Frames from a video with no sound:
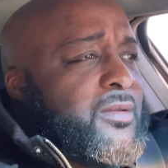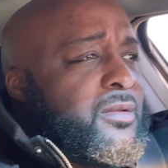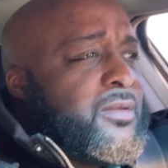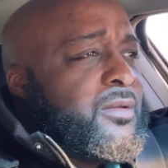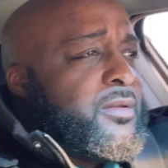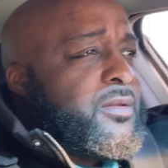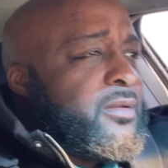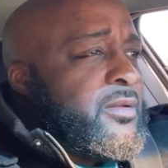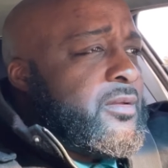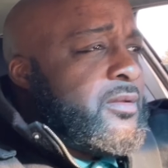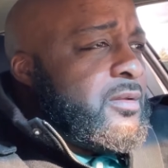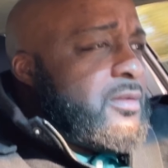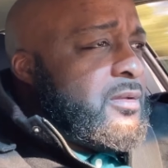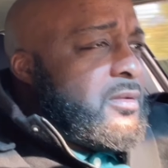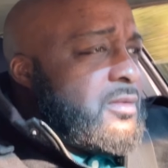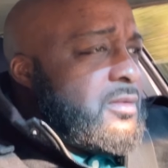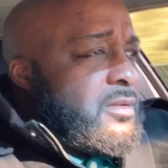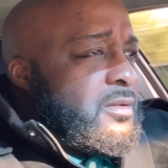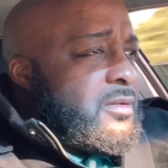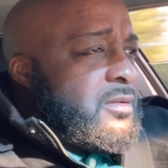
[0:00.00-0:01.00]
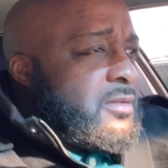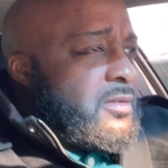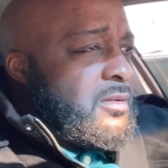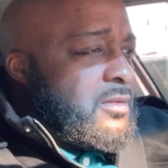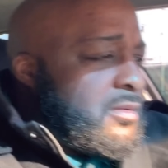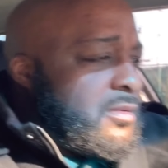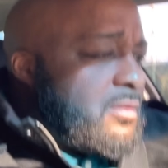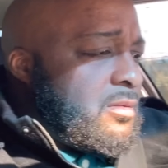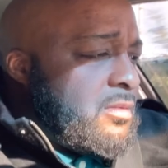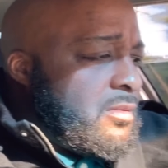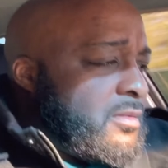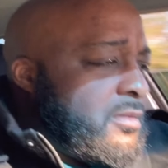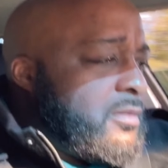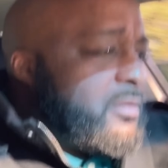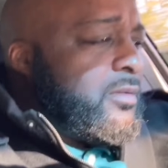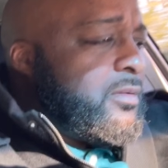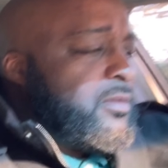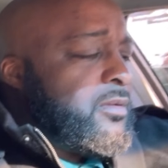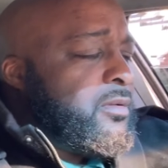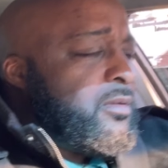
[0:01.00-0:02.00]

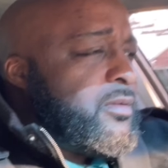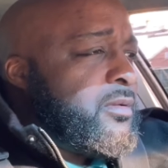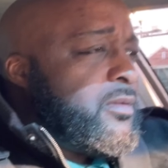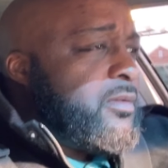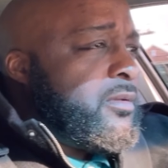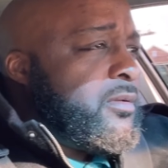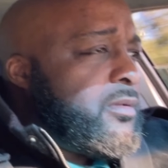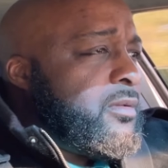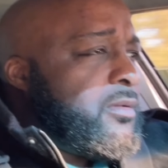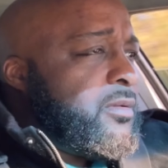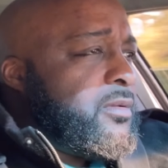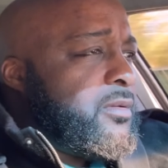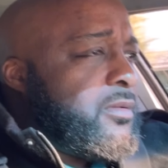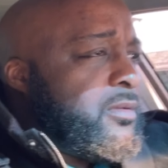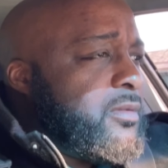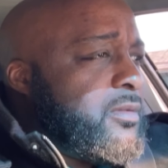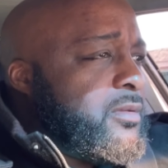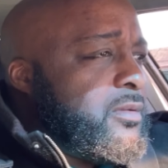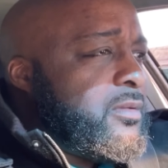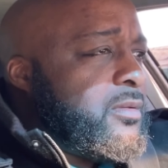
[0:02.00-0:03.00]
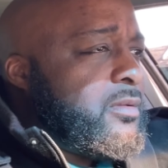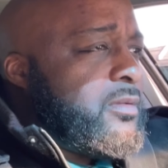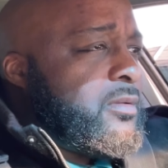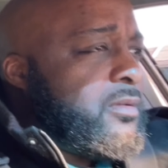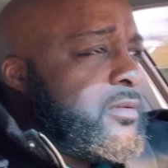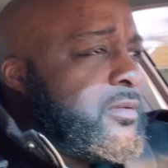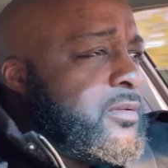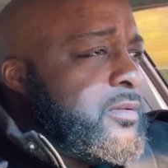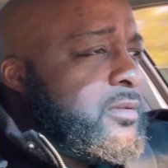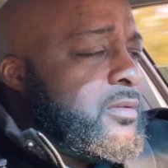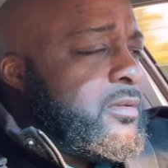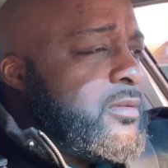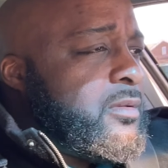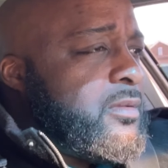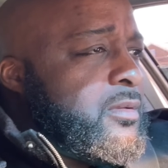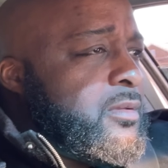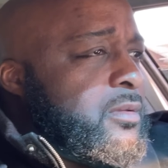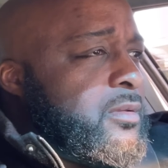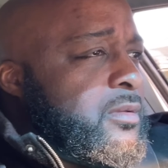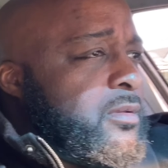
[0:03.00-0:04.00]

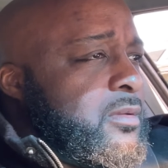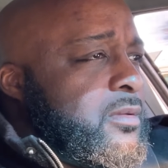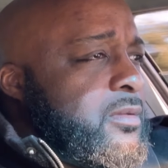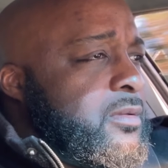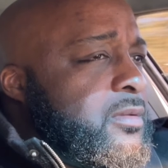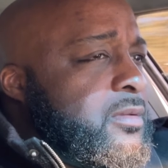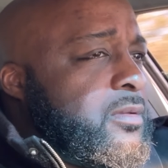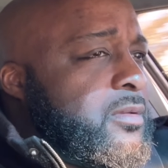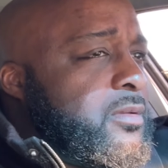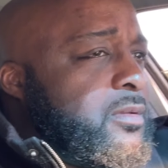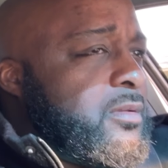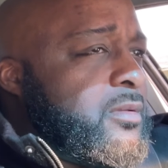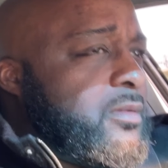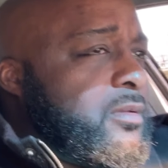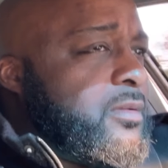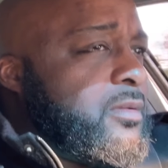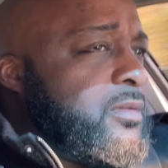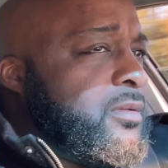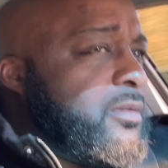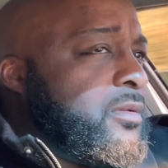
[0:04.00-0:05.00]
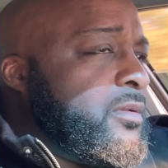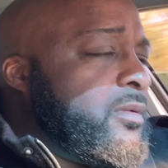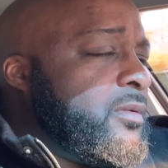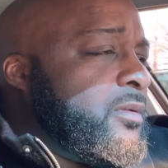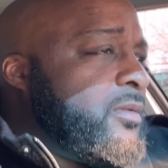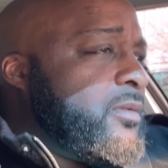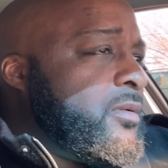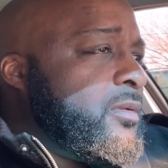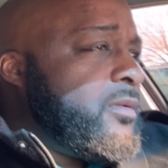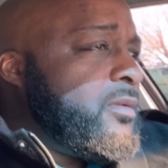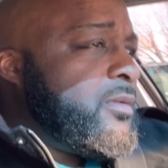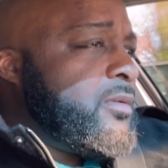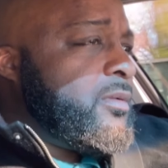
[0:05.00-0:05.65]
(not speaking)